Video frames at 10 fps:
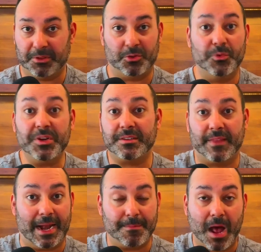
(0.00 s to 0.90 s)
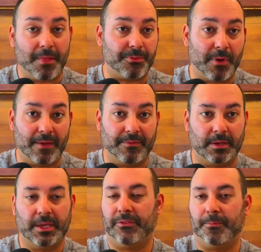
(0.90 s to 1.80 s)
But the reason that I'm not
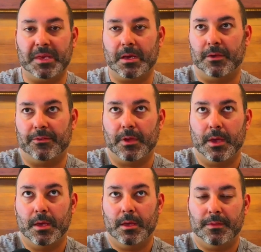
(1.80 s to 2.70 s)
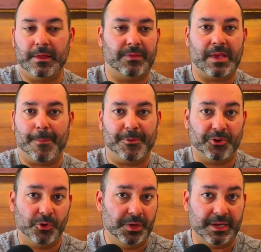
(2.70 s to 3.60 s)
thriving isn't because that the
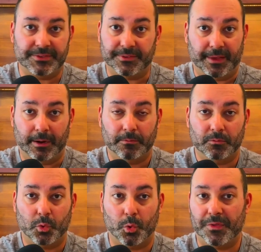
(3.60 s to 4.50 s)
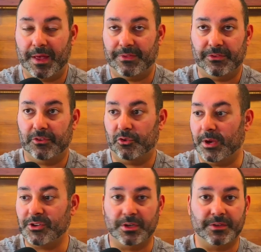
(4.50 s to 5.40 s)
opportunity isn't there or that the
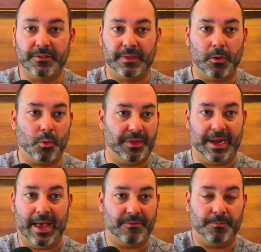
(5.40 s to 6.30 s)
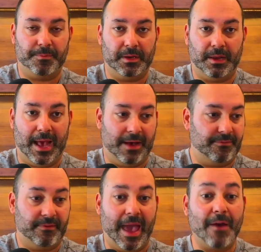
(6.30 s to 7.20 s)
situation isn't there or that I haven't
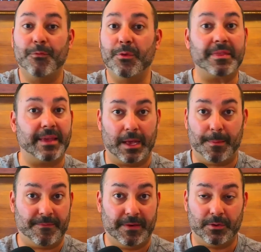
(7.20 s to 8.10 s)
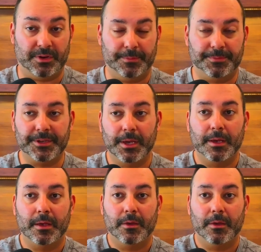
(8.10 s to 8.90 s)
have everything at my fingertips.